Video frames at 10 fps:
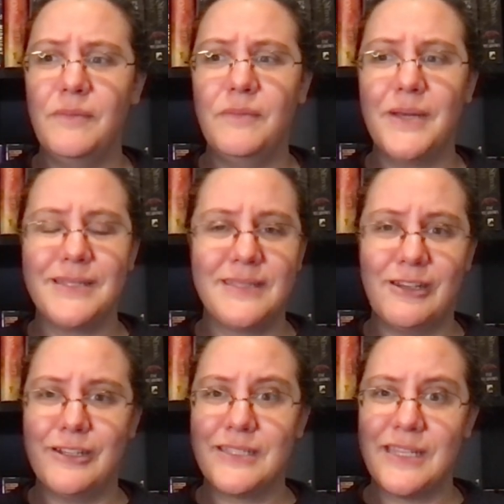Best
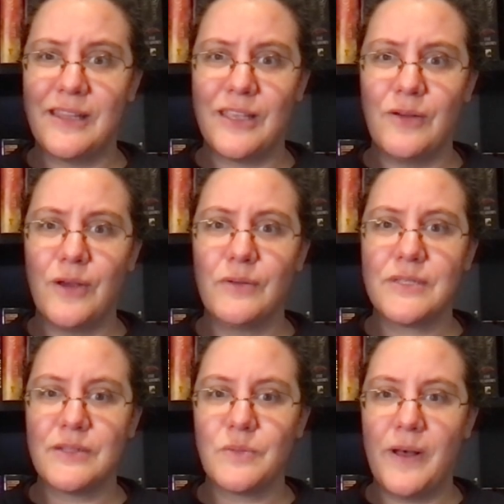Series in the Hugos
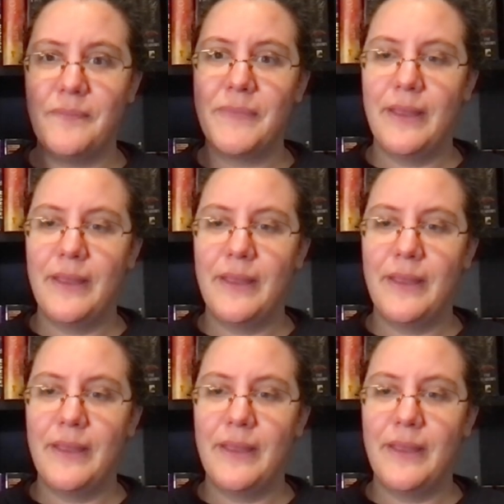as well.